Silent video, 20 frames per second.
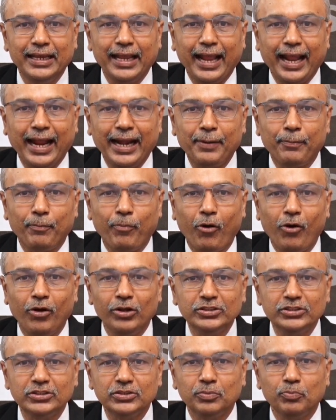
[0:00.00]
and
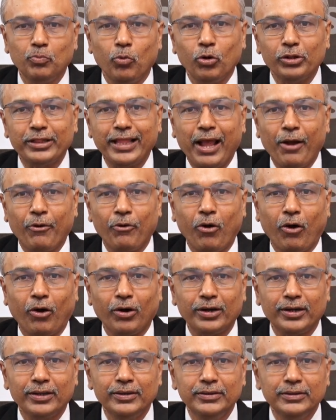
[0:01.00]
pawns both have
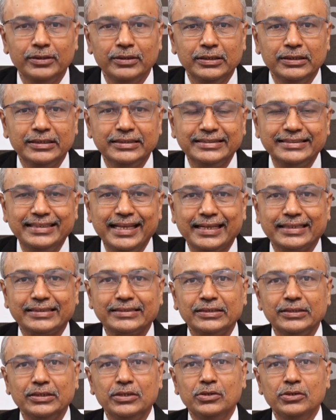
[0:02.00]
got 6.